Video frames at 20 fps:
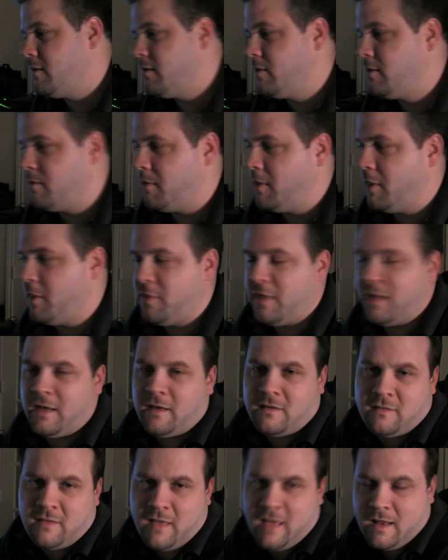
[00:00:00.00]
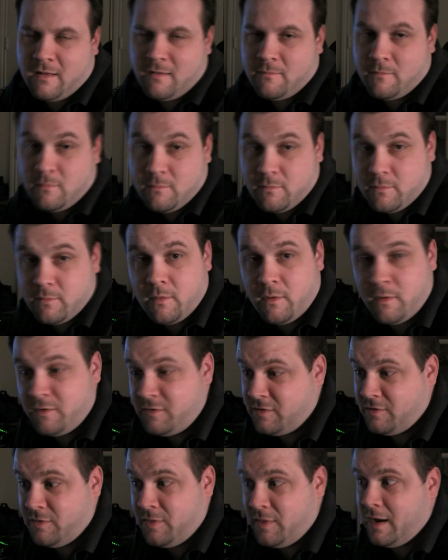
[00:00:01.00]
some of the things that are
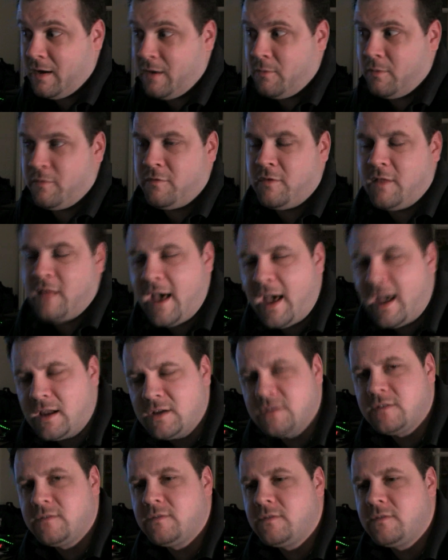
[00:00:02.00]
just there with Flash.